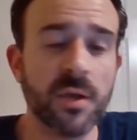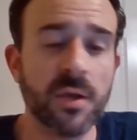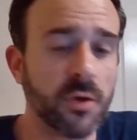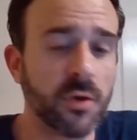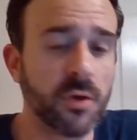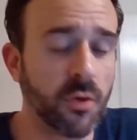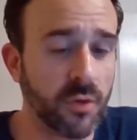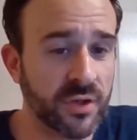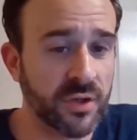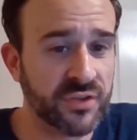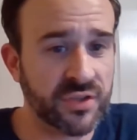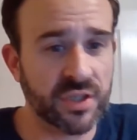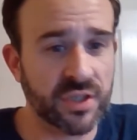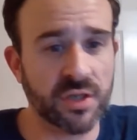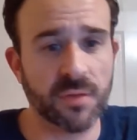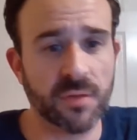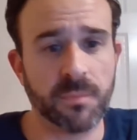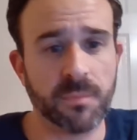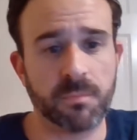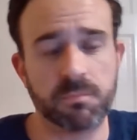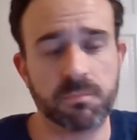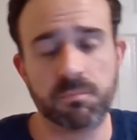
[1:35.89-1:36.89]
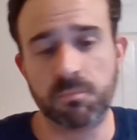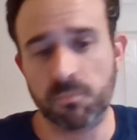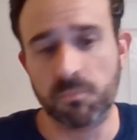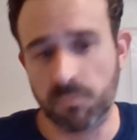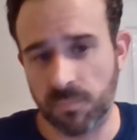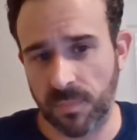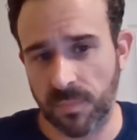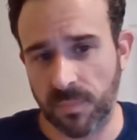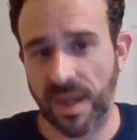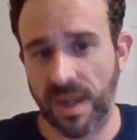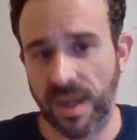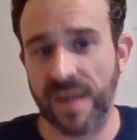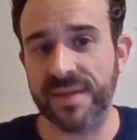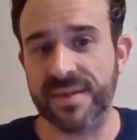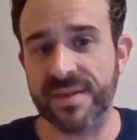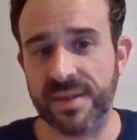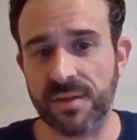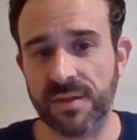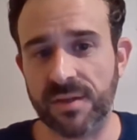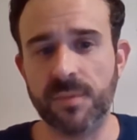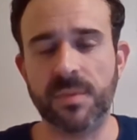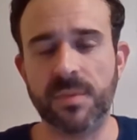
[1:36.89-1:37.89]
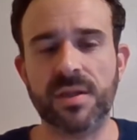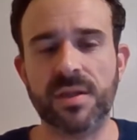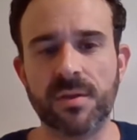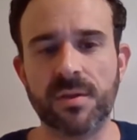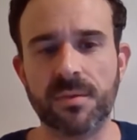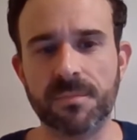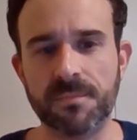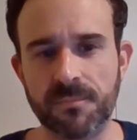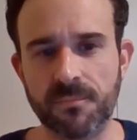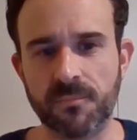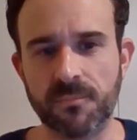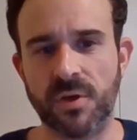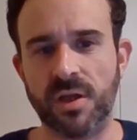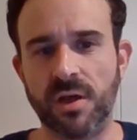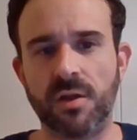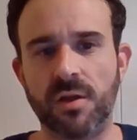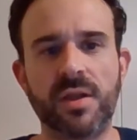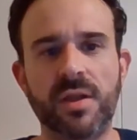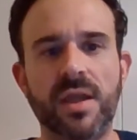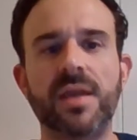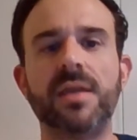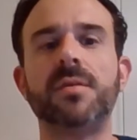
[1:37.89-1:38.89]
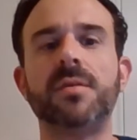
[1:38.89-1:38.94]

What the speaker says: Corey Seager, ideally being the real